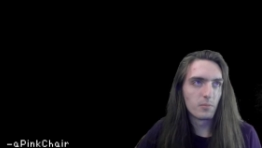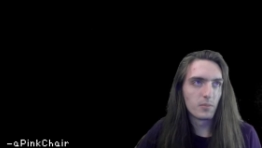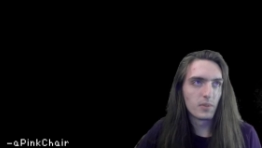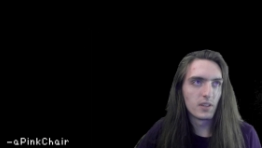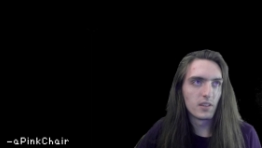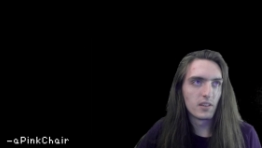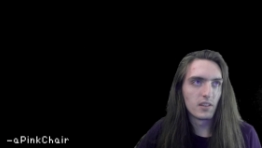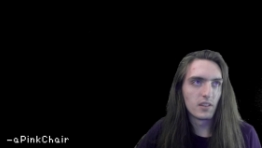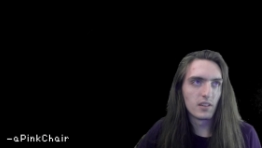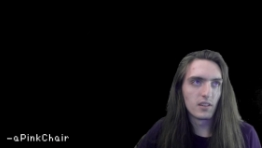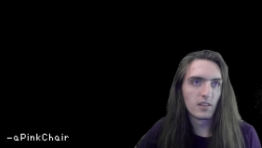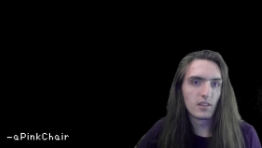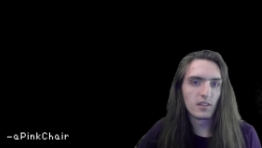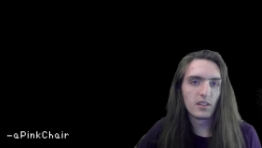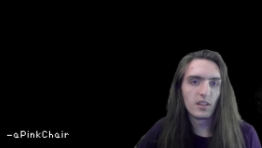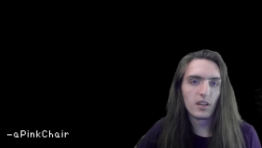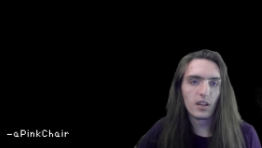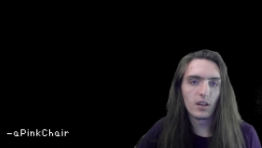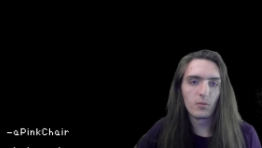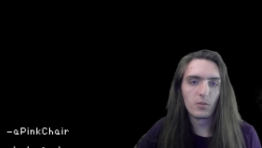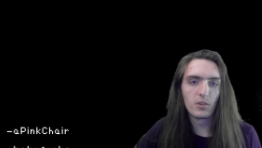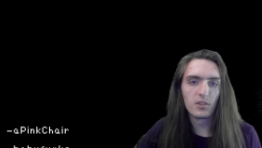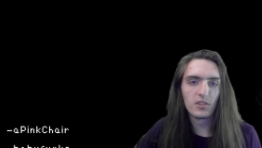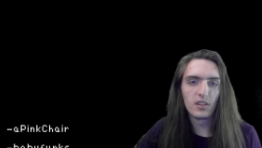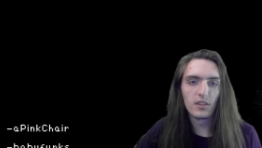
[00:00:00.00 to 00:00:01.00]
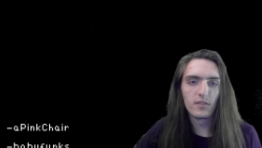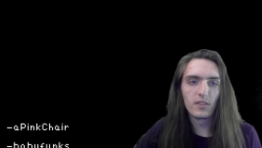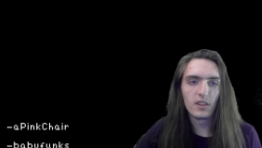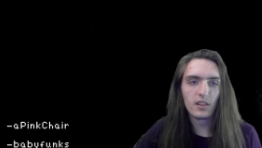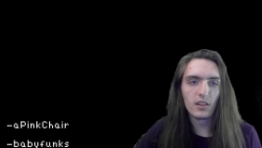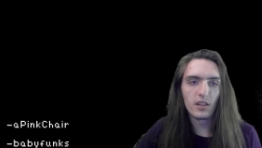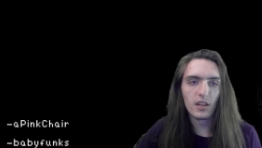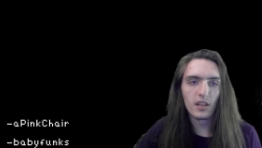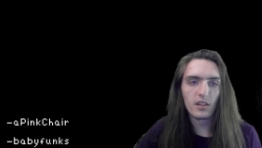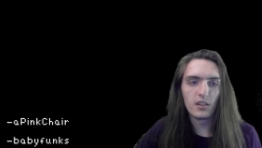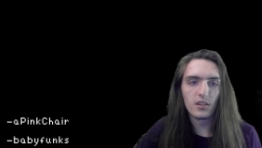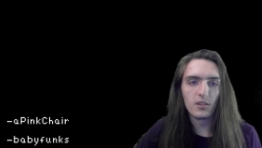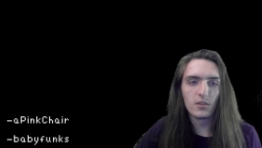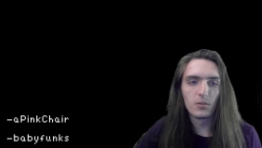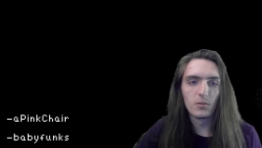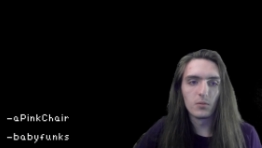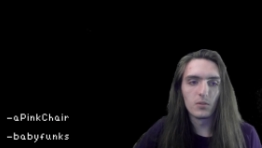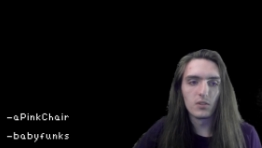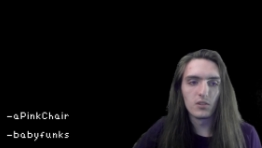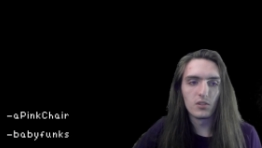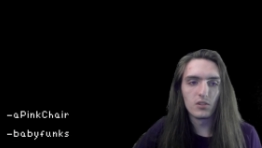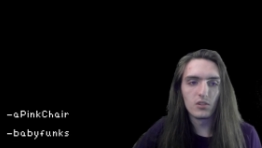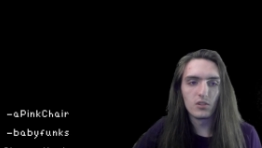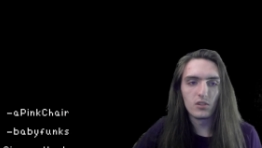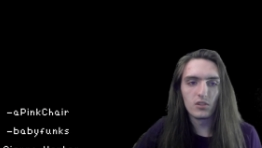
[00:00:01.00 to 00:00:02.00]
But yeah, I wanted to give a thank you
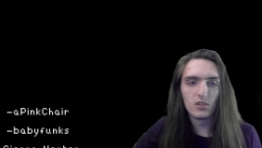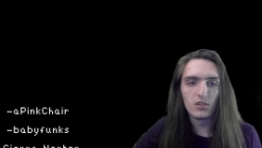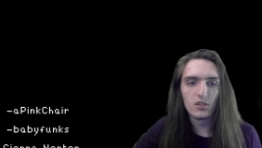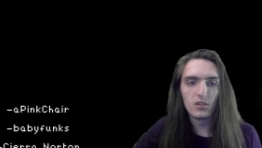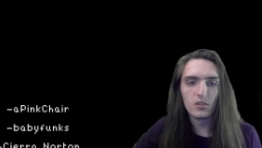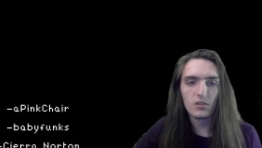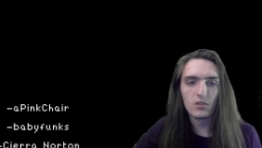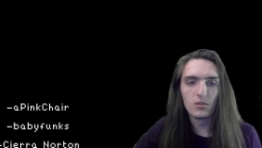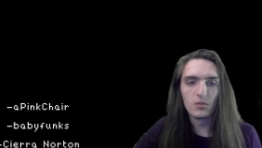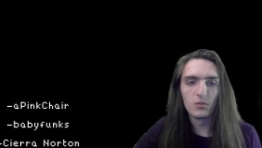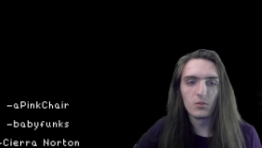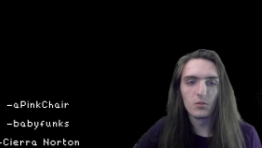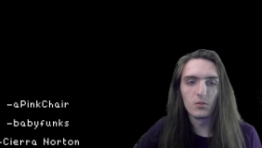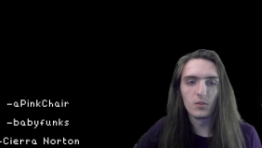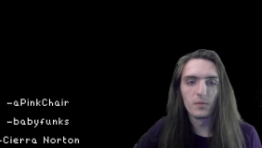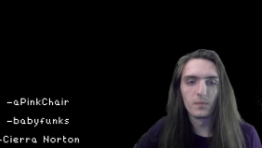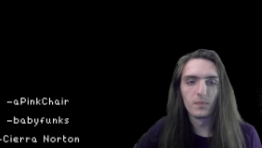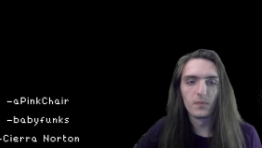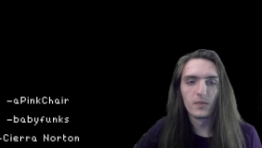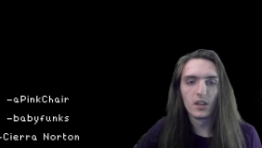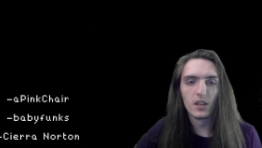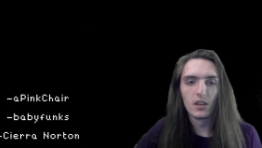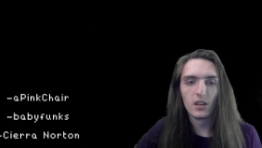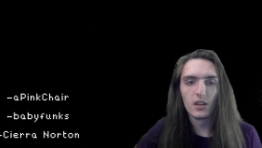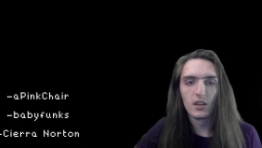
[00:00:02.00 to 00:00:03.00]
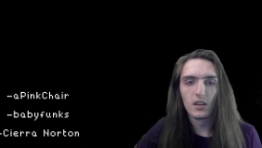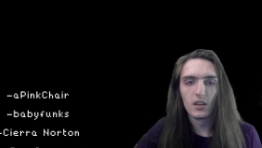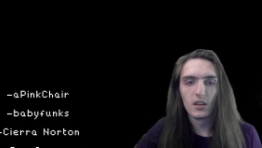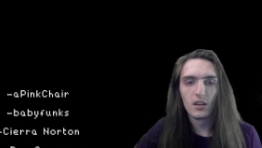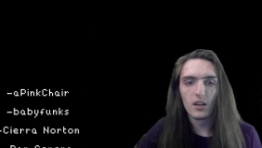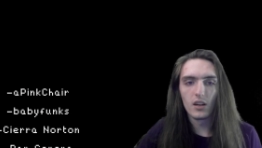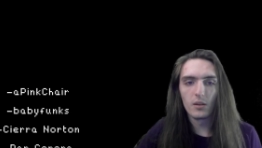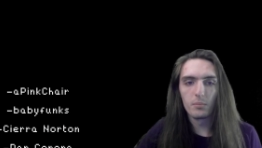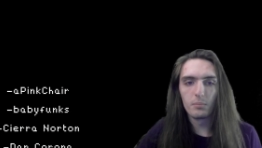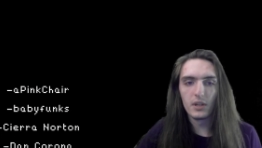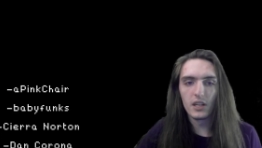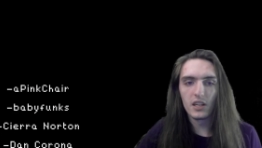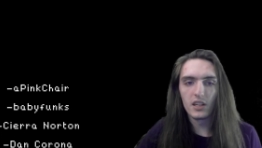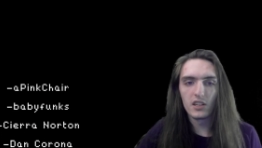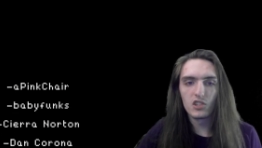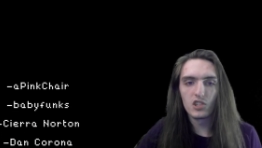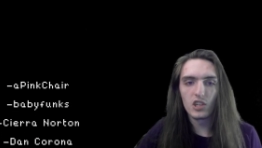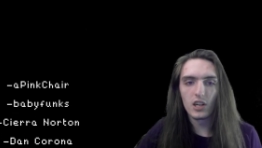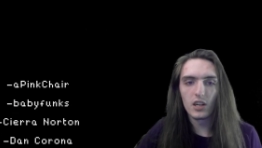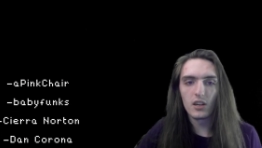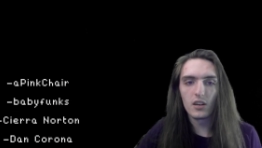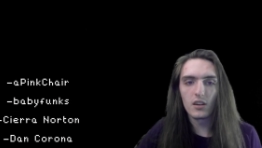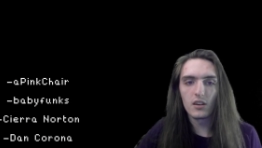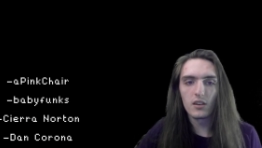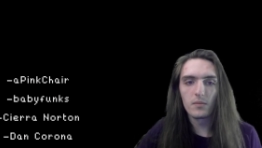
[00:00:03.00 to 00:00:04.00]
to A Pink
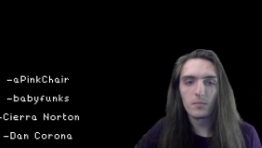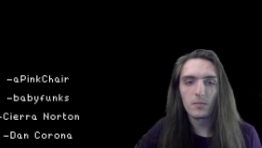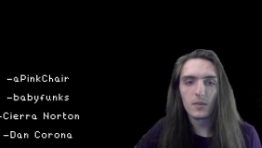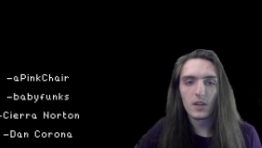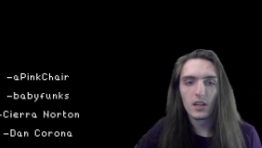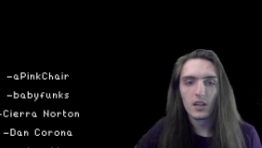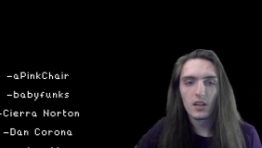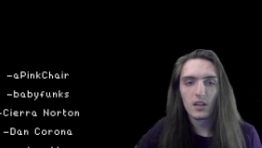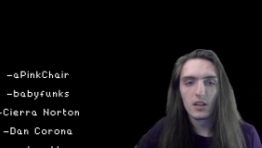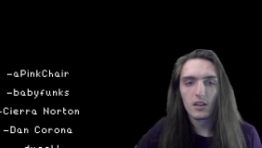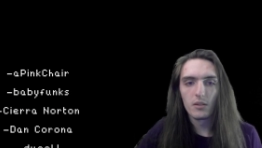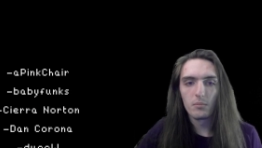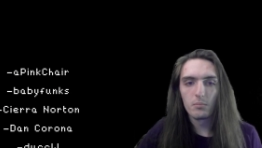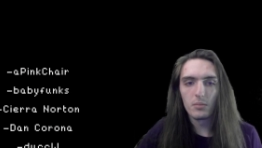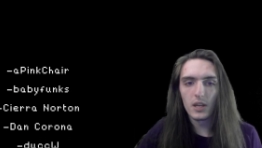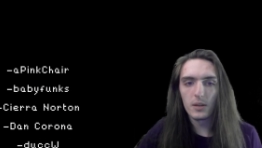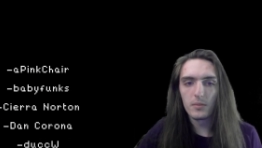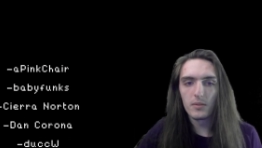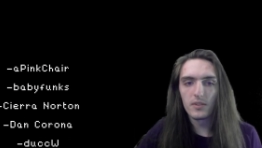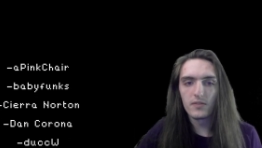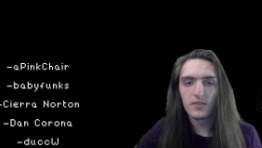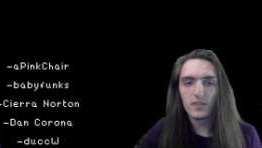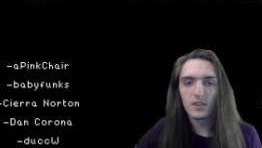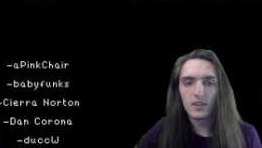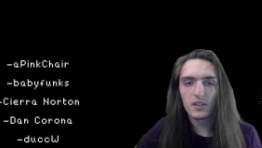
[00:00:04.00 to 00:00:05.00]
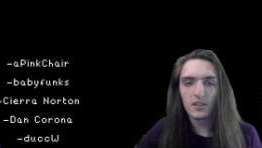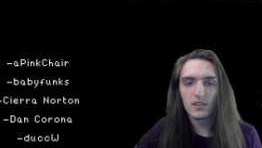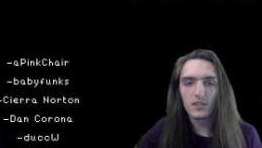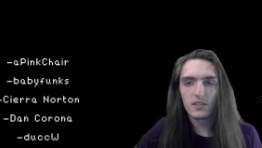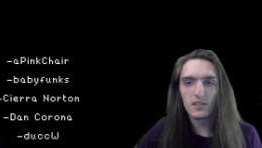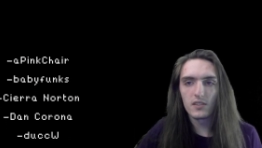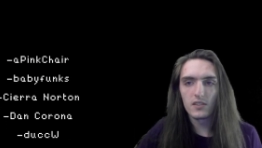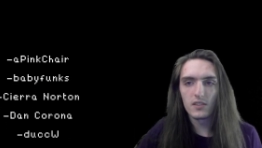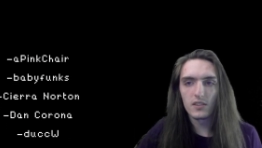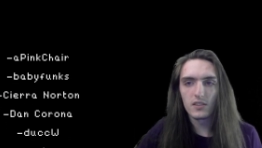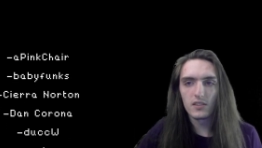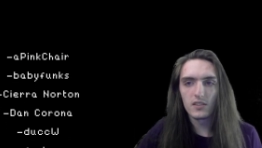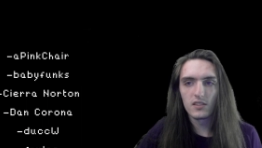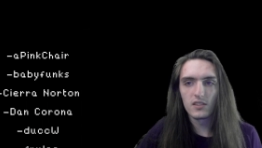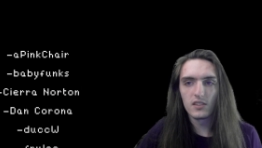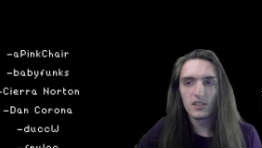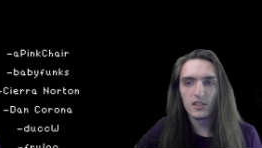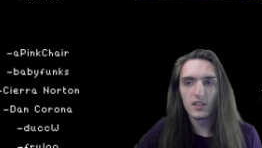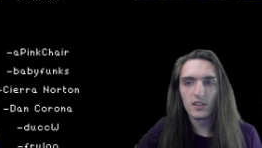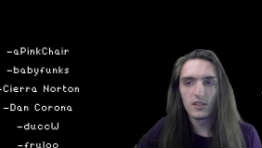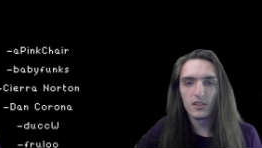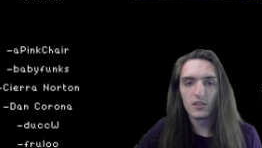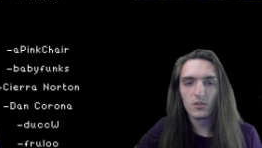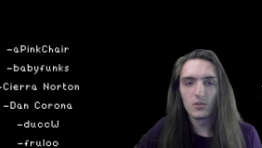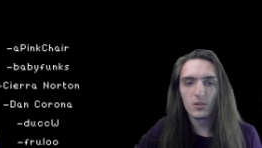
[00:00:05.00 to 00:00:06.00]
Chair, Baby Funks,
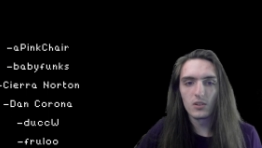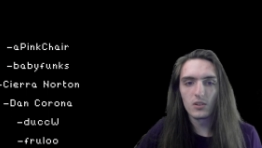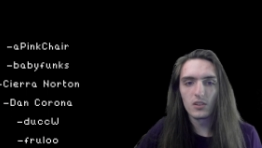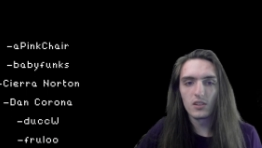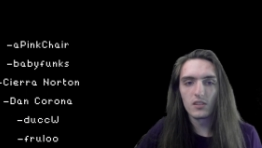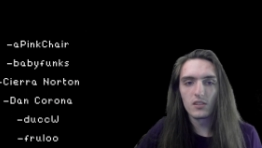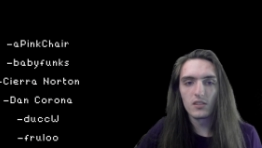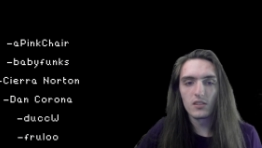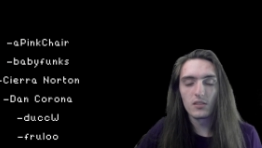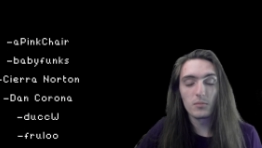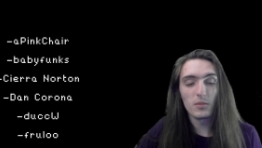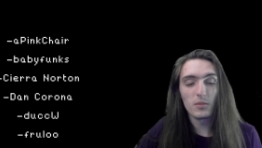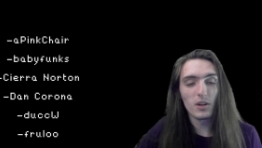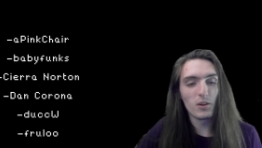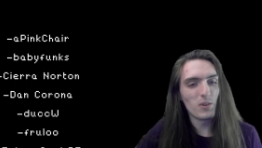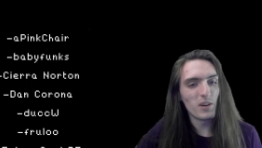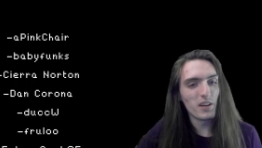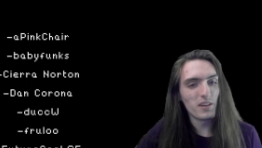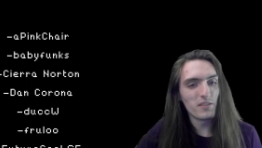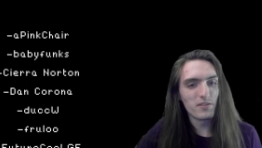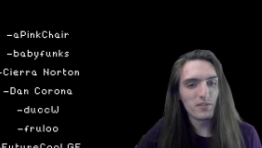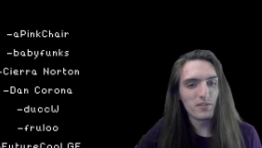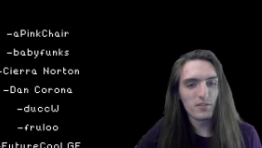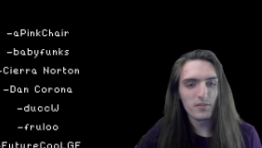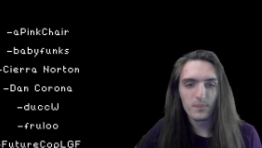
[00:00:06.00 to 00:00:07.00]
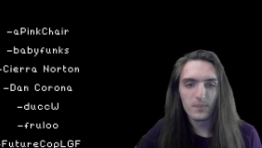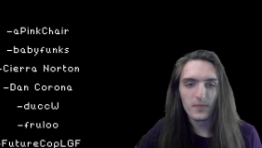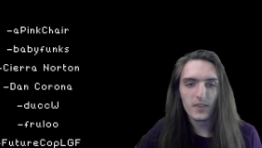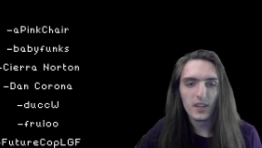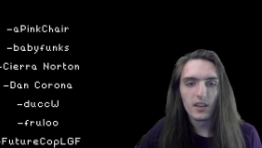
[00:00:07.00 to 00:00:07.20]
Sierra Norton, my wife,